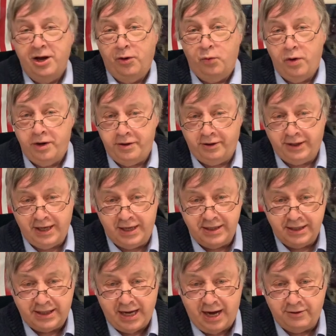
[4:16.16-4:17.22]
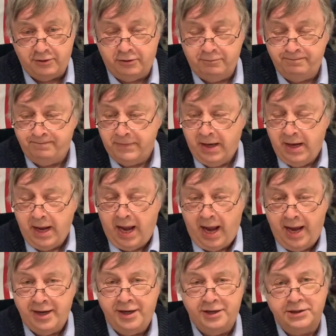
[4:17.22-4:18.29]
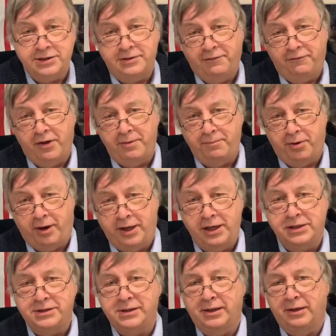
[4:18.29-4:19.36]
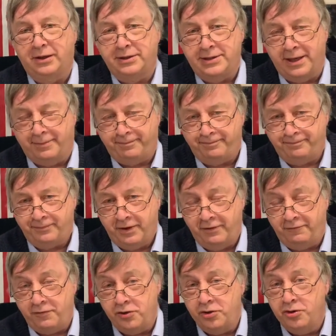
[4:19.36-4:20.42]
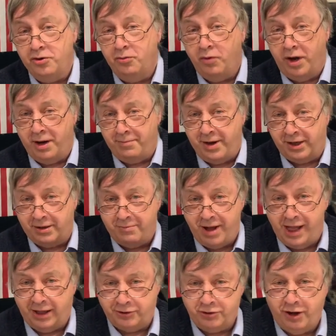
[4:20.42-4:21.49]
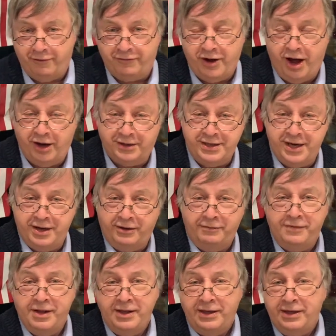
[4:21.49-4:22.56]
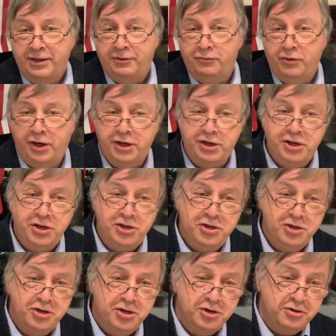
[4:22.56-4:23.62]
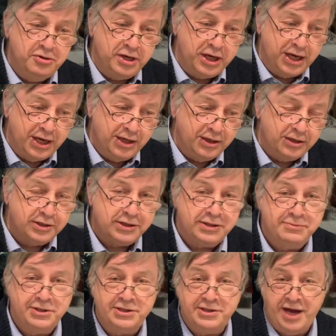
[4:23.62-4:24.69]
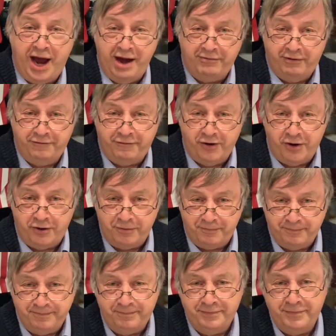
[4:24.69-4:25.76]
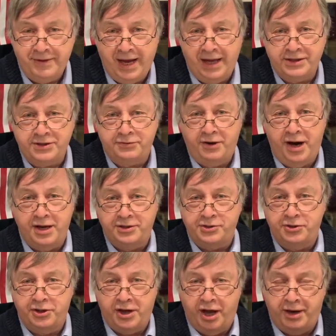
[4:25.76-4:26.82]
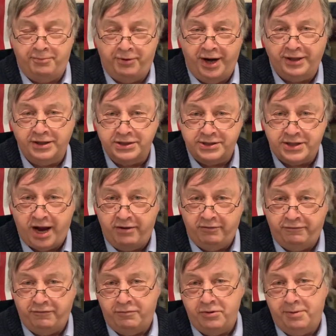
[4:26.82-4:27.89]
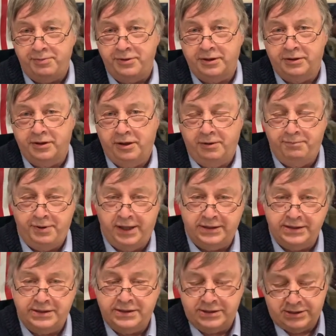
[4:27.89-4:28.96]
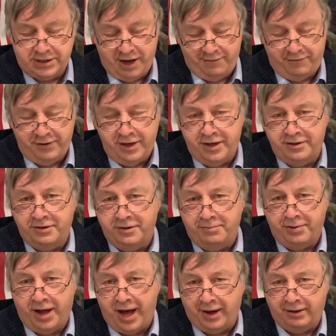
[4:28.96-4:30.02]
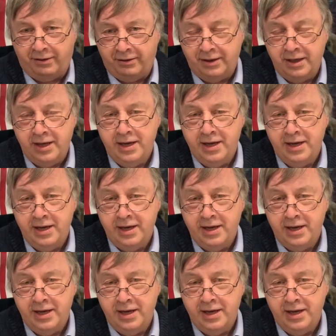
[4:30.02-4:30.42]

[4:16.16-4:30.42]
Where they're getting together. And here's the fun part. Here's the little tip. If you want to make a Molotov cocktail, what you need is some styrofoam. That's right. So you got to break the styrofoam up into little bits, stuff it into the bottle,